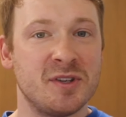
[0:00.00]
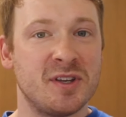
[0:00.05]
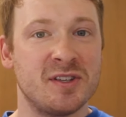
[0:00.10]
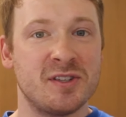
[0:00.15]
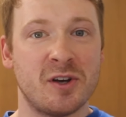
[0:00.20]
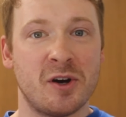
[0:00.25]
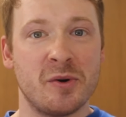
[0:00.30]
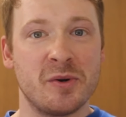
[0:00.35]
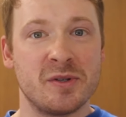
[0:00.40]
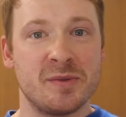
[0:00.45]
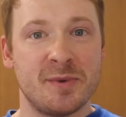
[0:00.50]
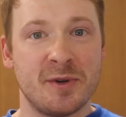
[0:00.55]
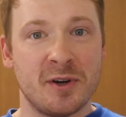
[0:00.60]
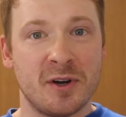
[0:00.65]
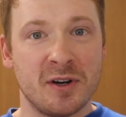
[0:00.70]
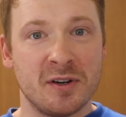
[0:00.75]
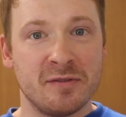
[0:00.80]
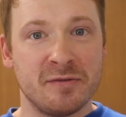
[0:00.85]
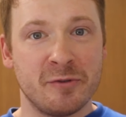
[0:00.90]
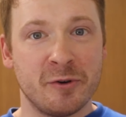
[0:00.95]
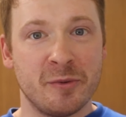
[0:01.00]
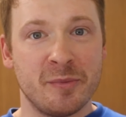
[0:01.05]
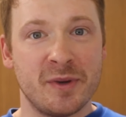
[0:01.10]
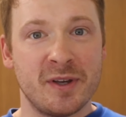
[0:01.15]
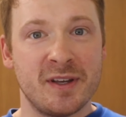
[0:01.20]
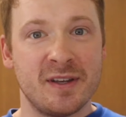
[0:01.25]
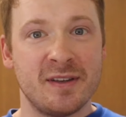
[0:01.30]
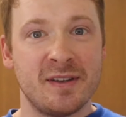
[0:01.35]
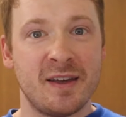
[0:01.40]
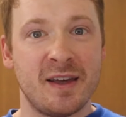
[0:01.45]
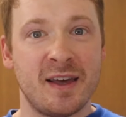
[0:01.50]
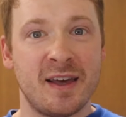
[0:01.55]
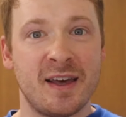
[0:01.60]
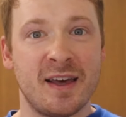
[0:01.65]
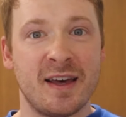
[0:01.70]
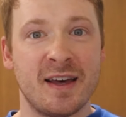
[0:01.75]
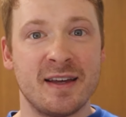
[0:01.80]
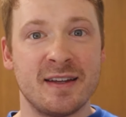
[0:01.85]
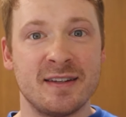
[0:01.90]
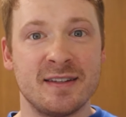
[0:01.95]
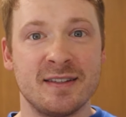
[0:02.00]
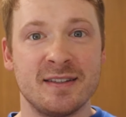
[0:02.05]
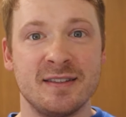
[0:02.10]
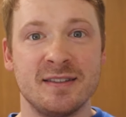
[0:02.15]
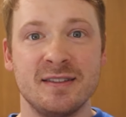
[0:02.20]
has always been hard for me, and